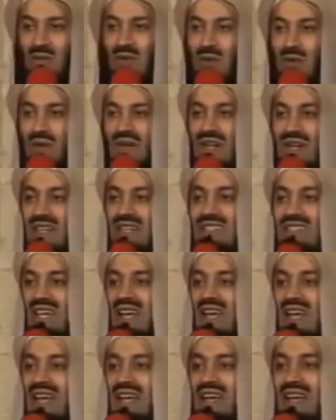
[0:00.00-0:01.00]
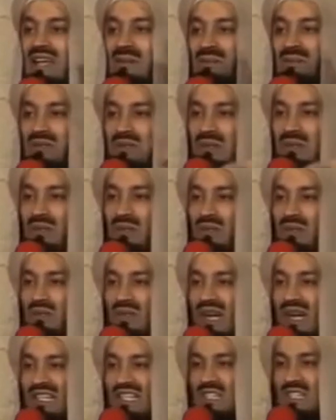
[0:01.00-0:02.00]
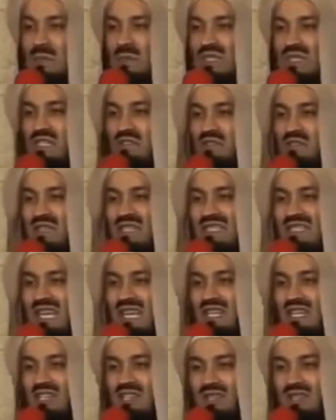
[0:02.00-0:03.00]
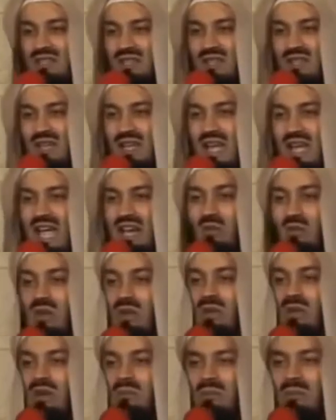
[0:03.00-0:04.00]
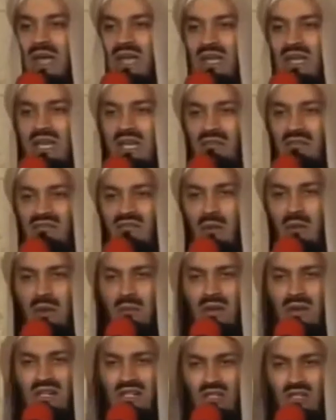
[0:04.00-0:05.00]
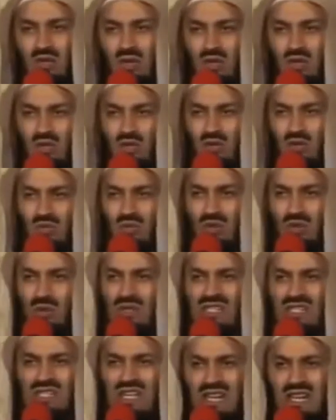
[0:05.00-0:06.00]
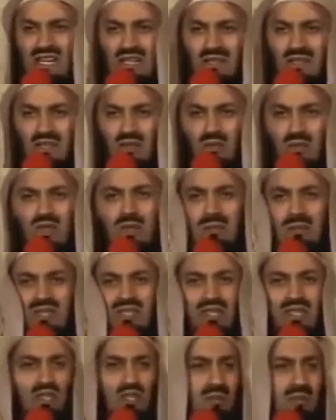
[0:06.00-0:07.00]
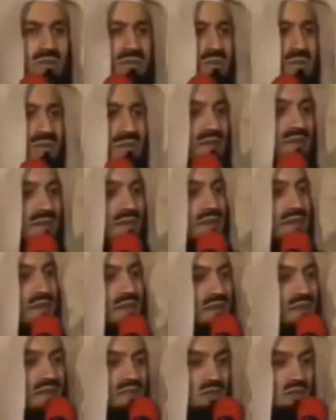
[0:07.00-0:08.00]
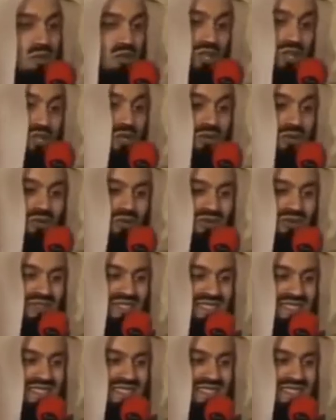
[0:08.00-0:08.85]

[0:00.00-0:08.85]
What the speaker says: We will return him to you at a specific stage, and we will make him from amongst those whom we will send with a message. So she knew.